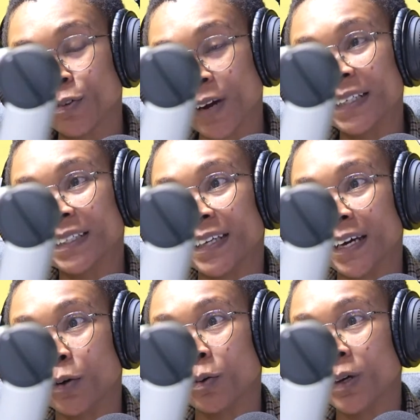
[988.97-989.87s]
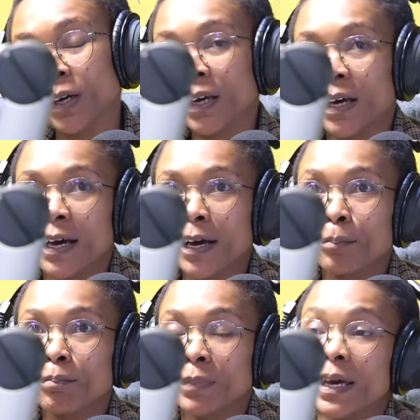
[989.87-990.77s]
right now,
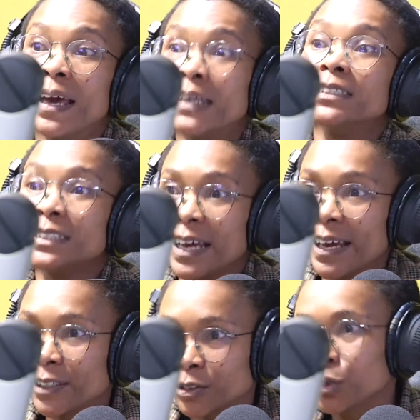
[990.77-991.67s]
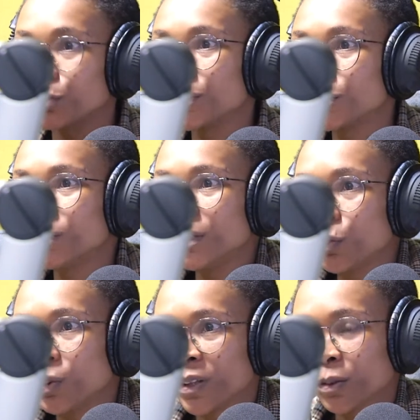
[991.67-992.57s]
hand in hand, so to
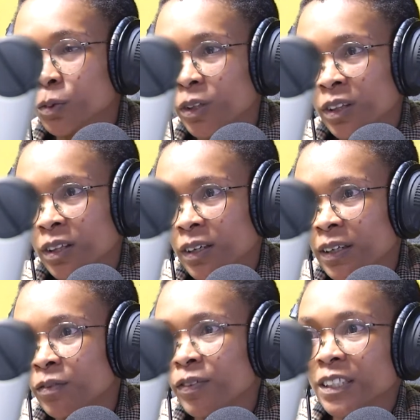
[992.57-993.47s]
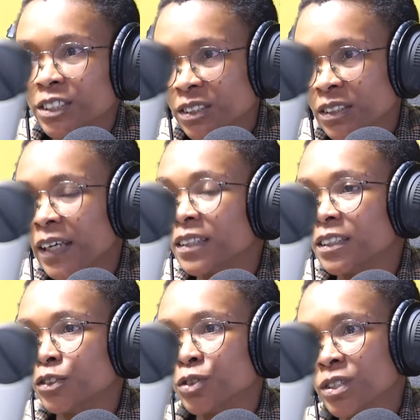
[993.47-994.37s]
speak, with inflation and
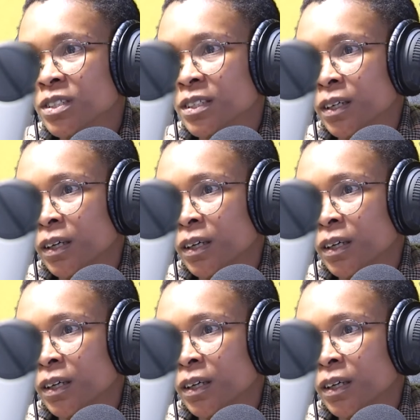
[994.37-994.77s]
interest?